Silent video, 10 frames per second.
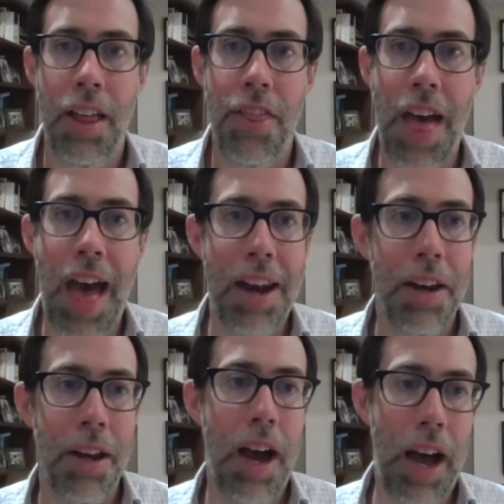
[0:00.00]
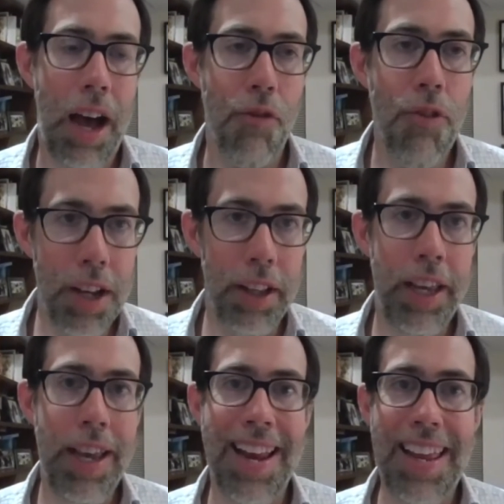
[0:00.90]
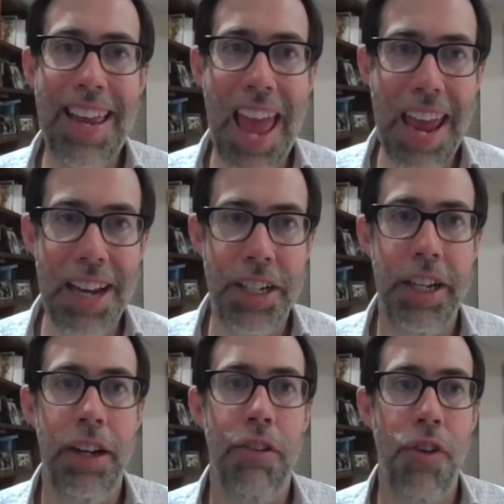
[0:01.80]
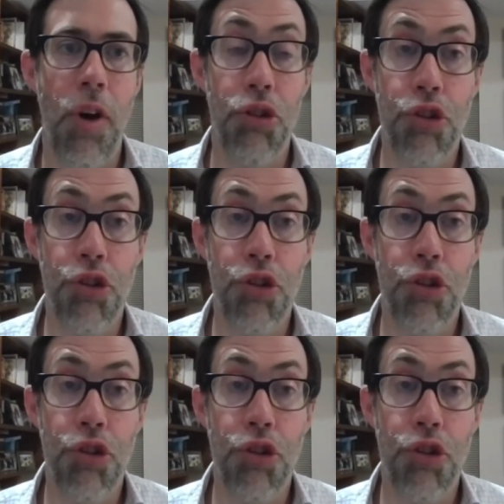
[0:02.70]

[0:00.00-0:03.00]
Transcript: that, really engaging folks,